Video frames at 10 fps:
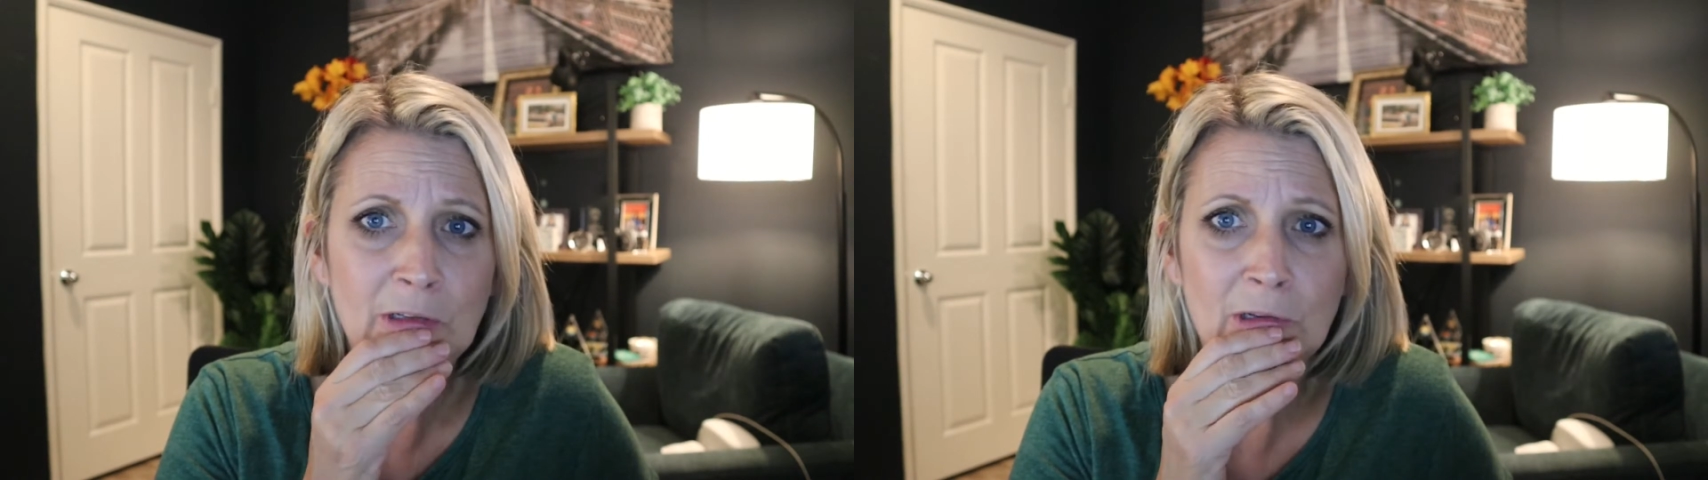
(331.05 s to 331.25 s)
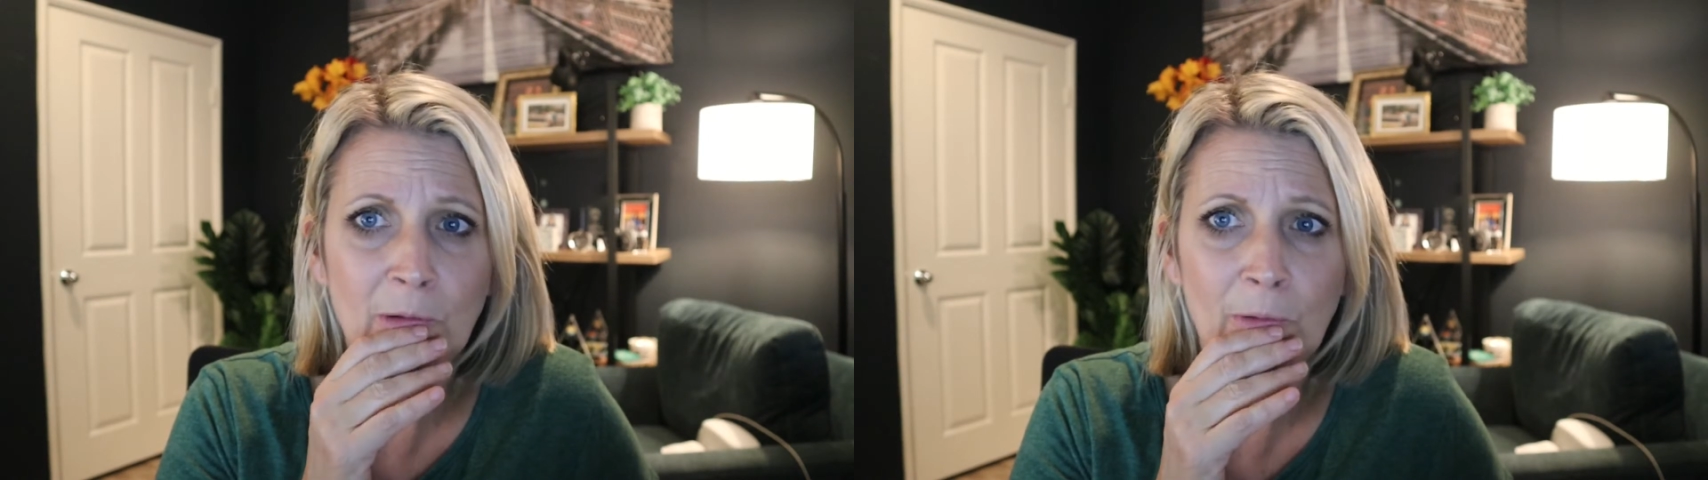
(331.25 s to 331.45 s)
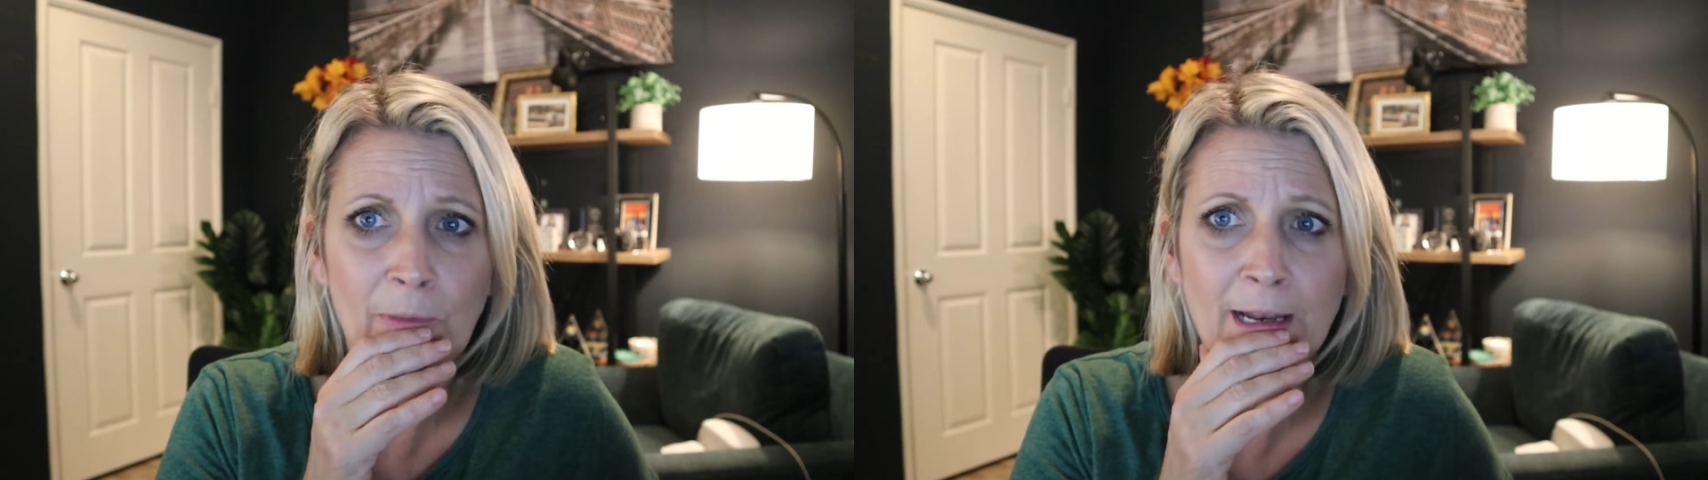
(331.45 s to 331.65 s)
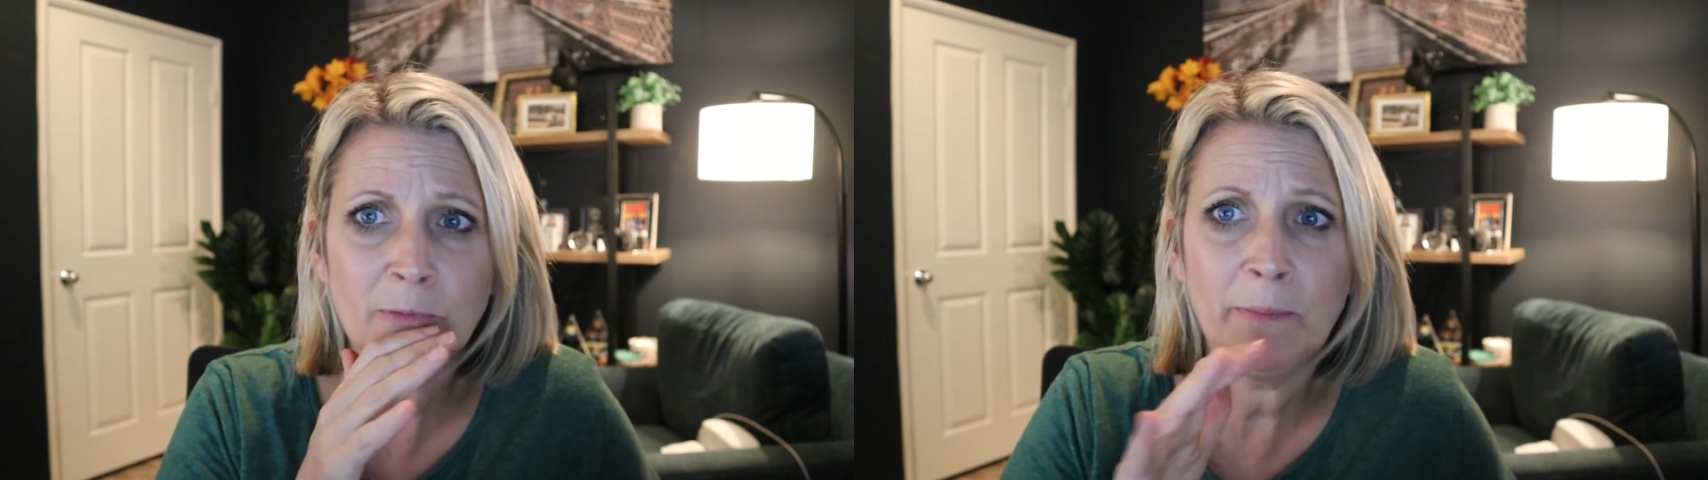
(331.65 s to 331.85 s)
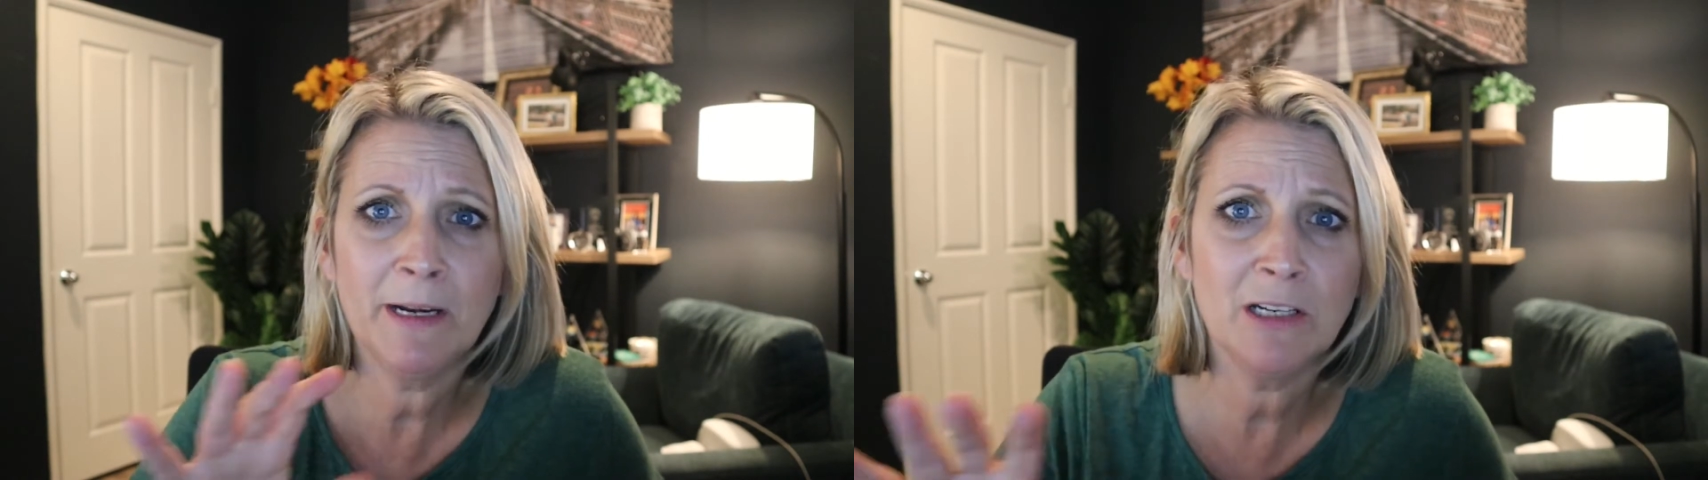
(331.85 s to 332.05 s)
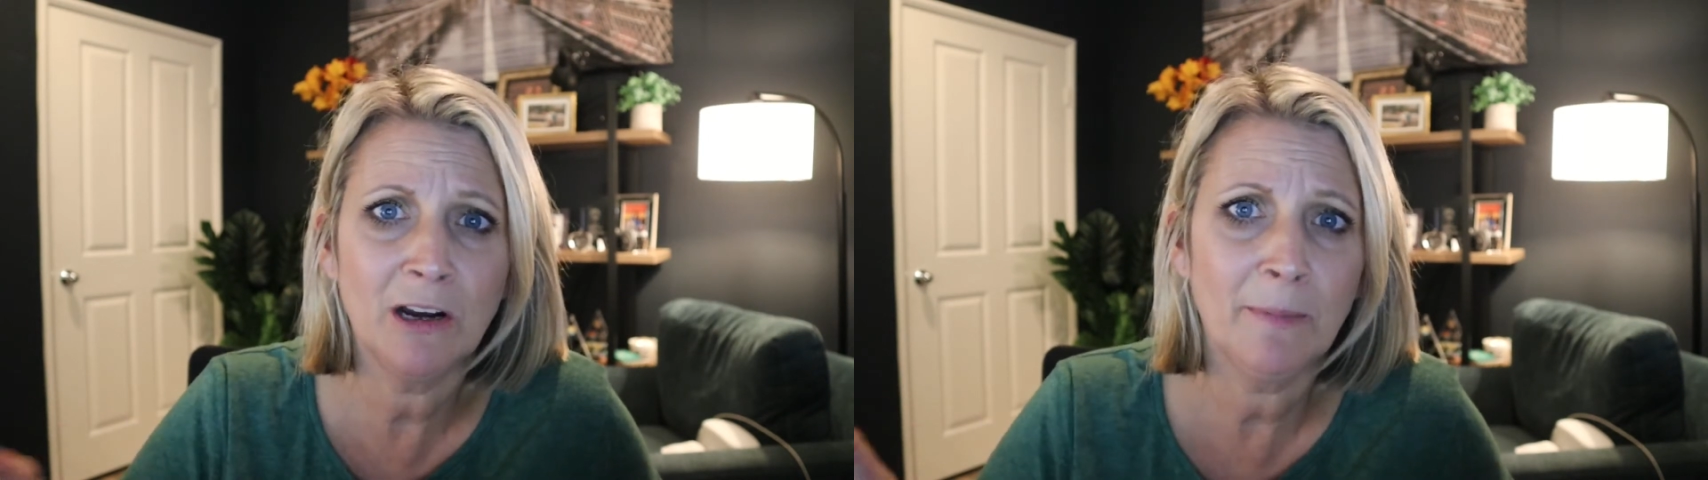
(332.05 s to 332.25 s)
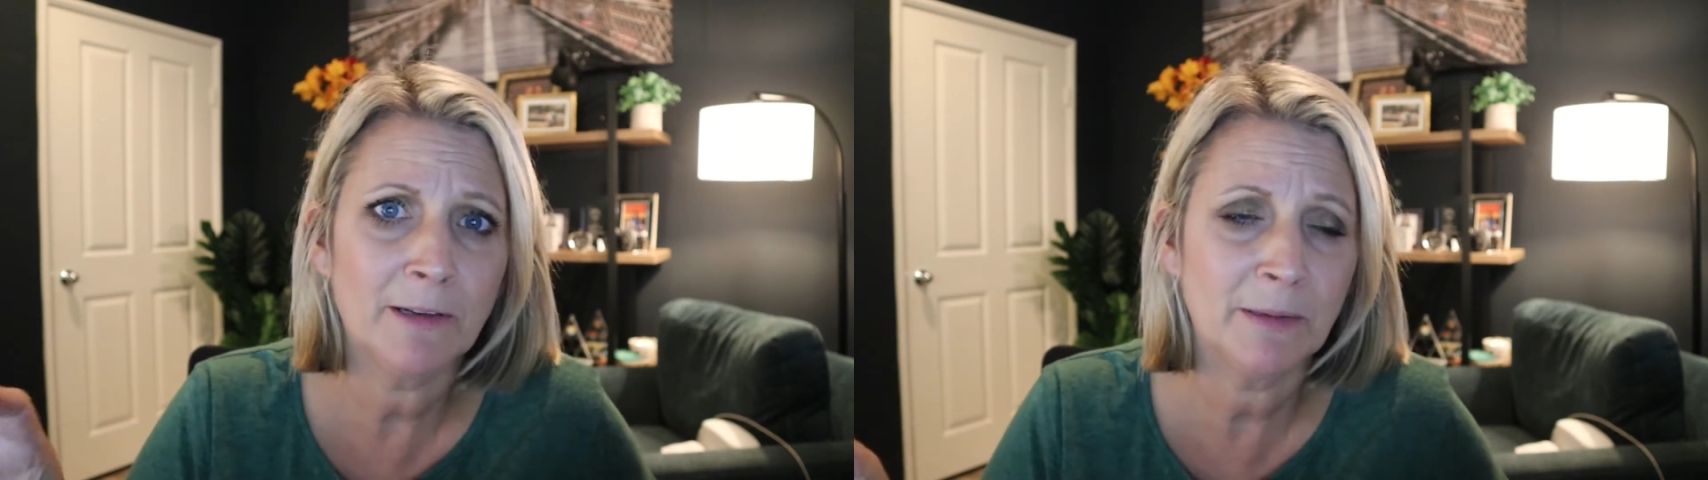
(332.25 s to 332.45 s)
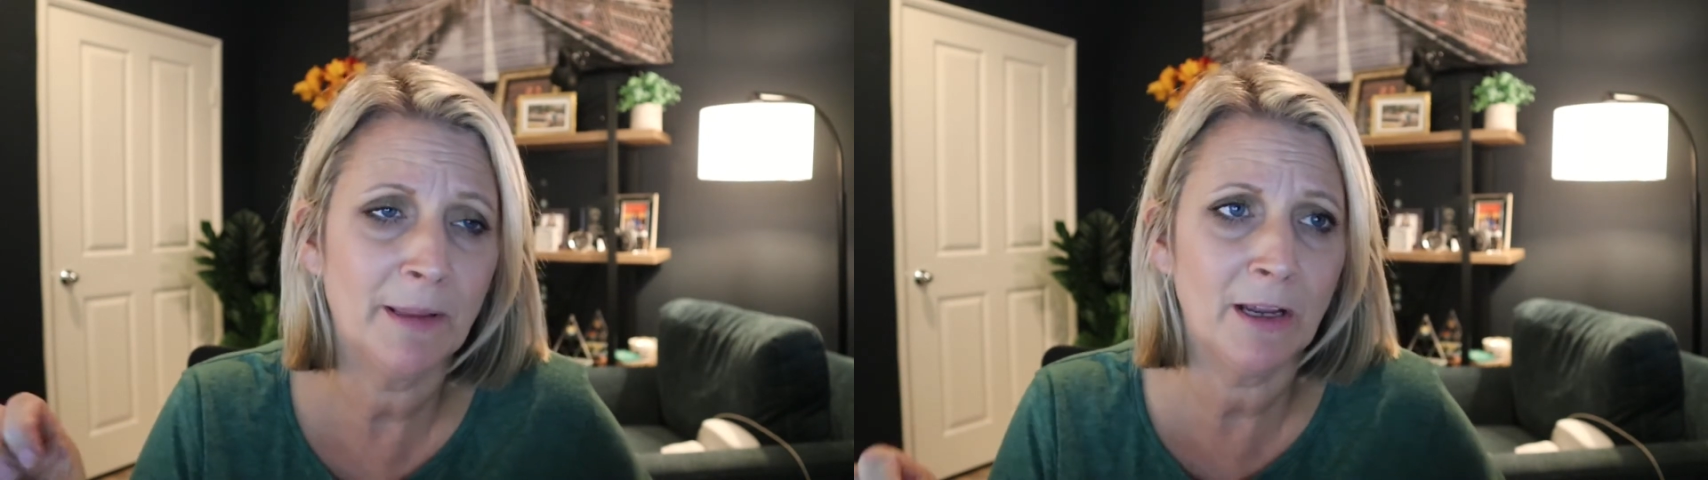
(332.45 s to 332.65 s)
so that's where I'm going to talk
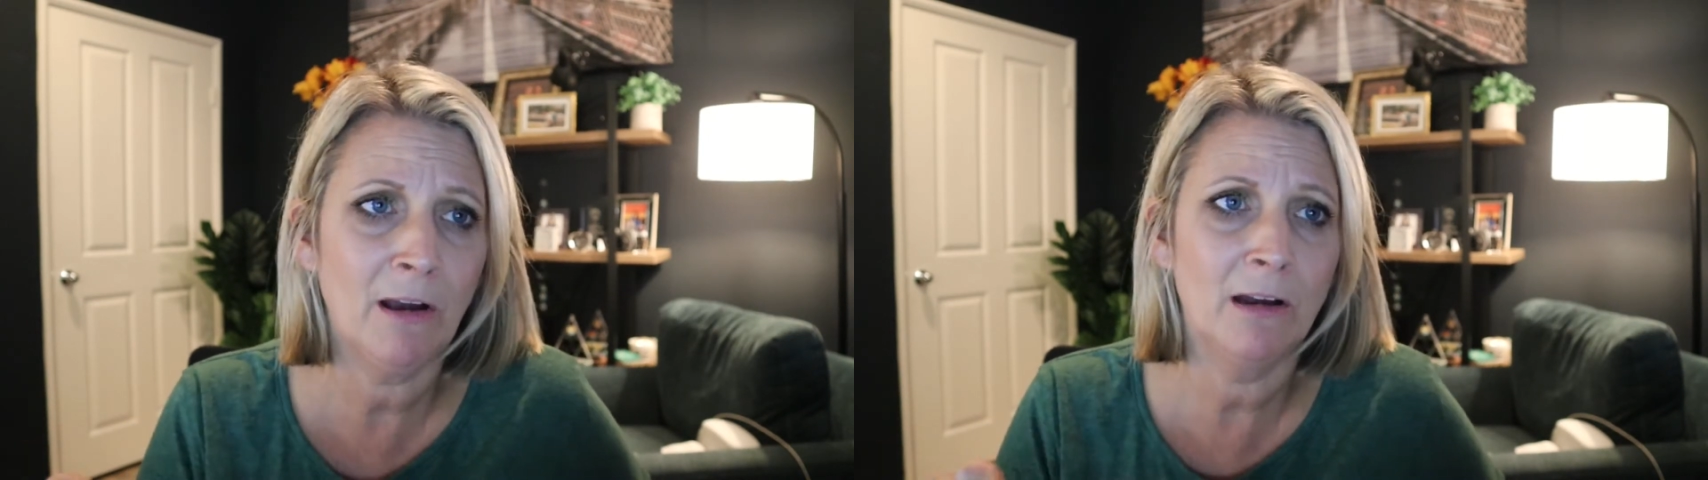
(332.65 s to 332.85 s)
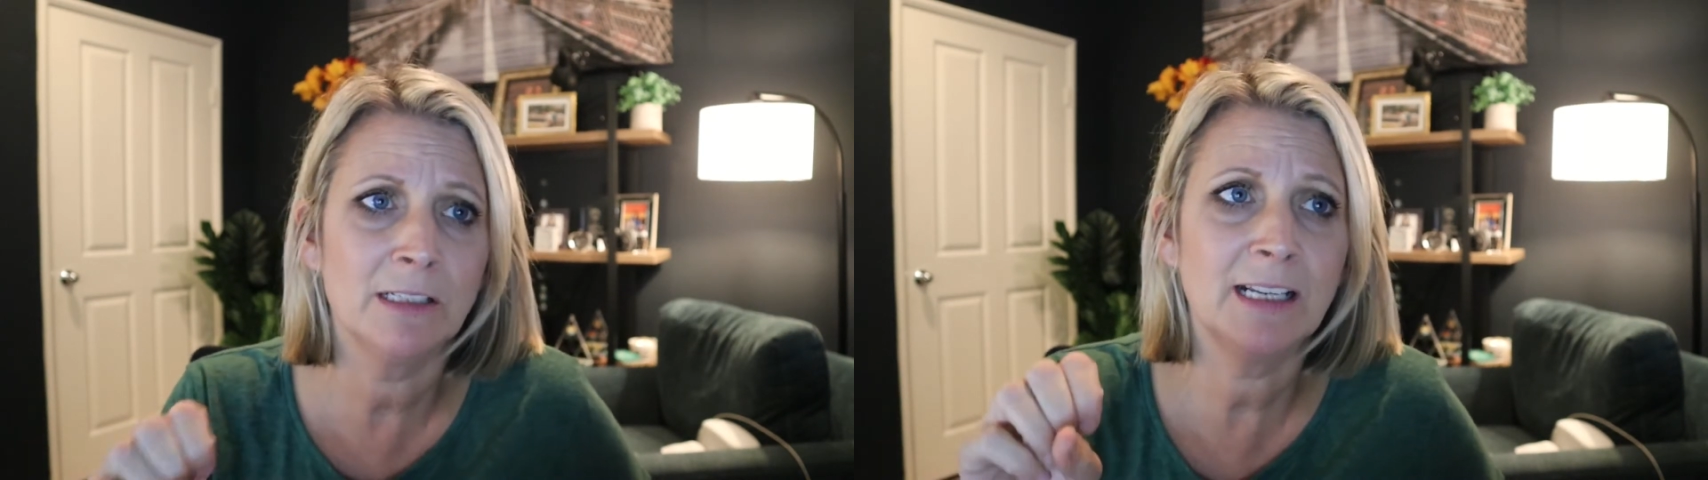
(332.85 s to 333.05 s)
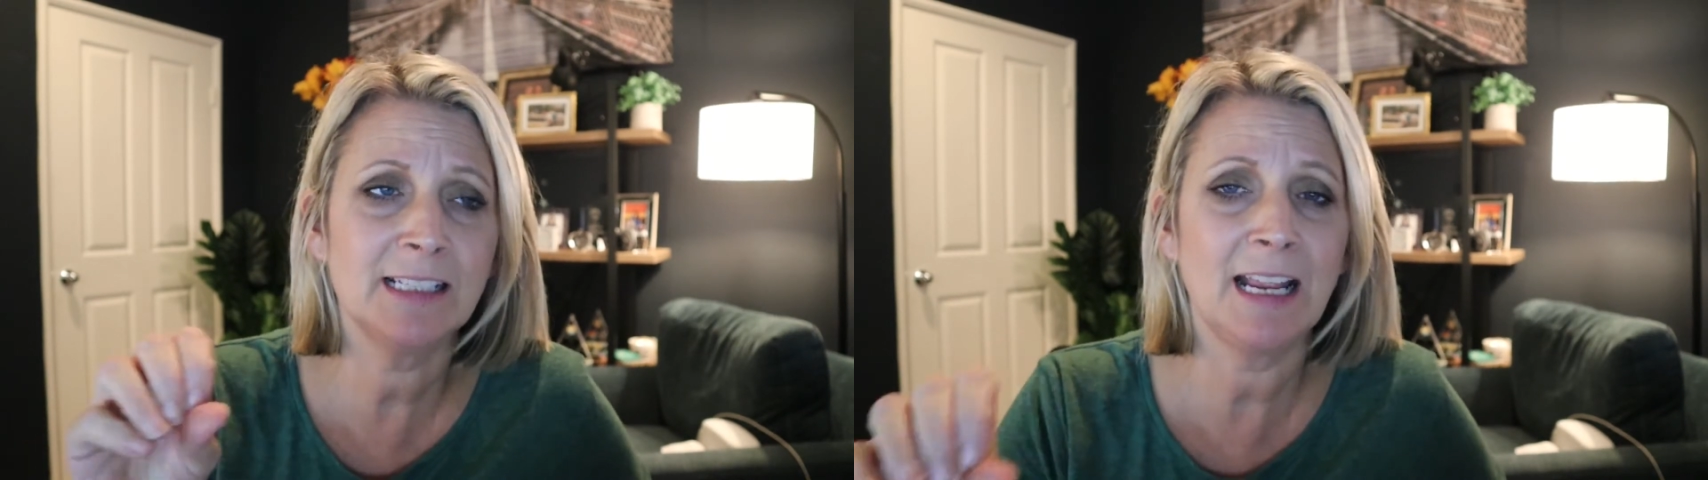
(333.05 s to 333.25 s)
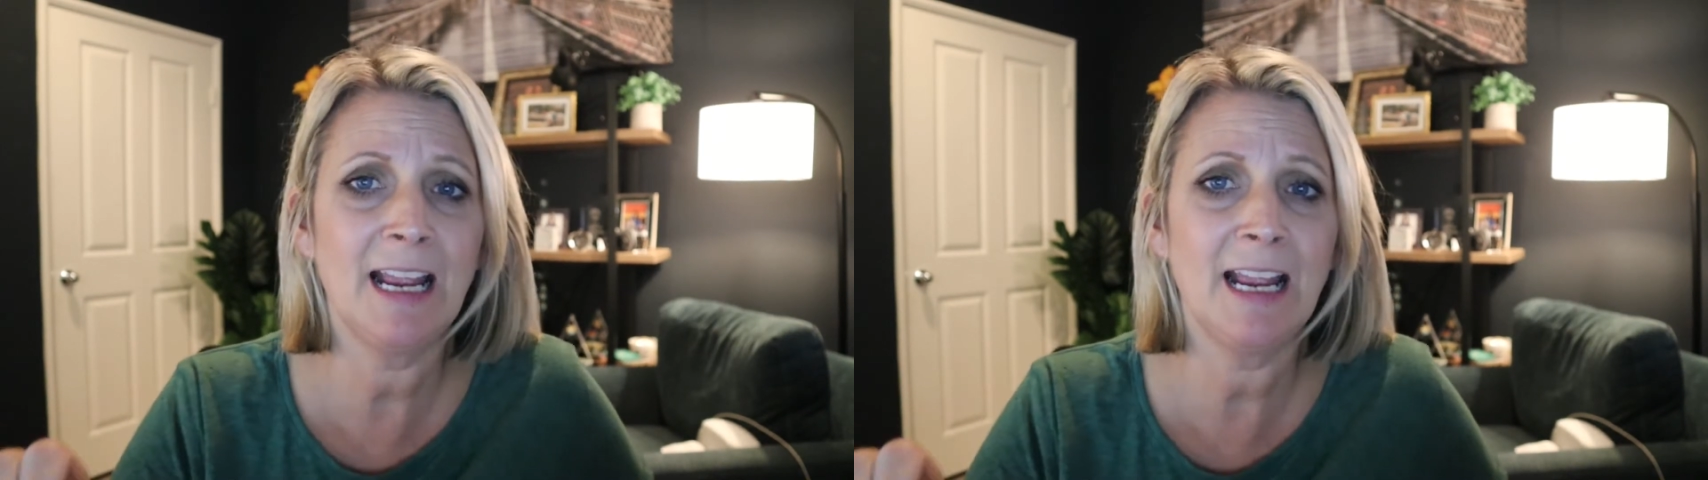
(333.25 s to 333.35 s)
about some of the cons because I,